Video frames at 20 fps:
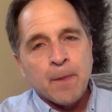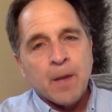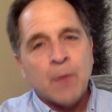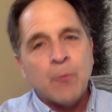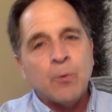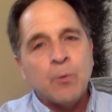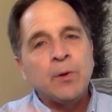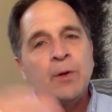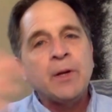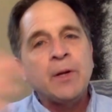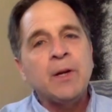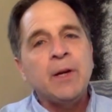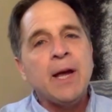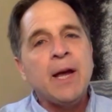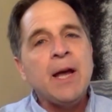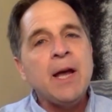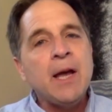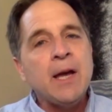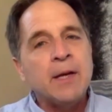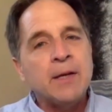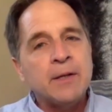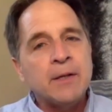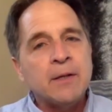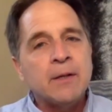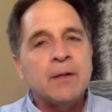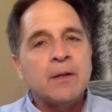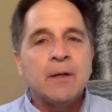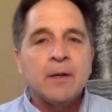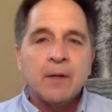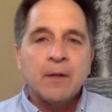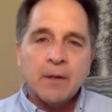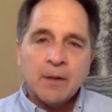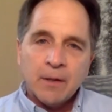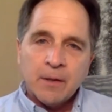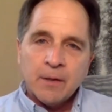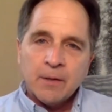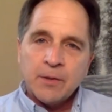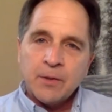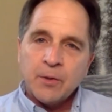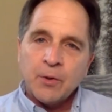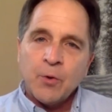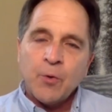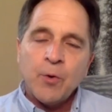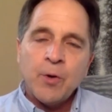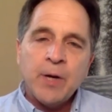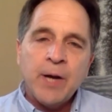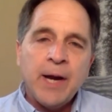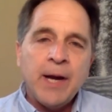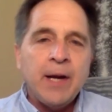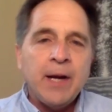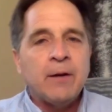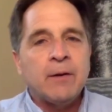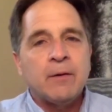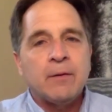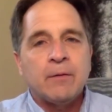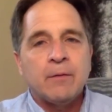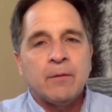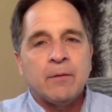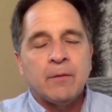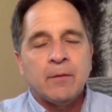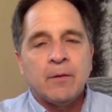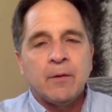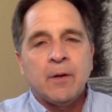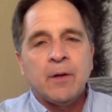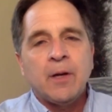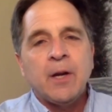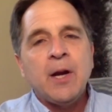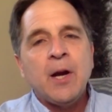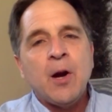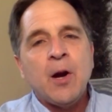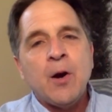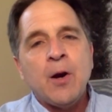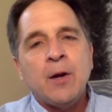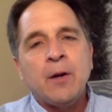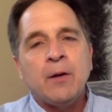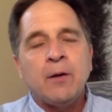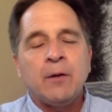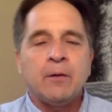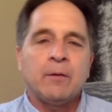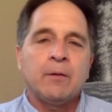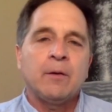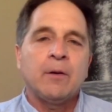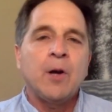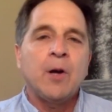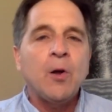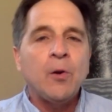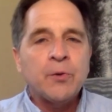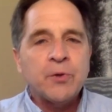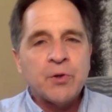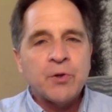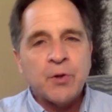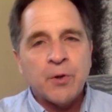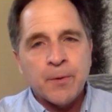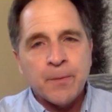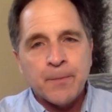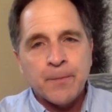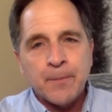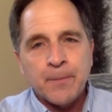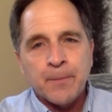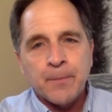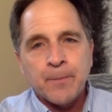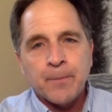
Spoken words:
and we're looking ahead to create a caring culture,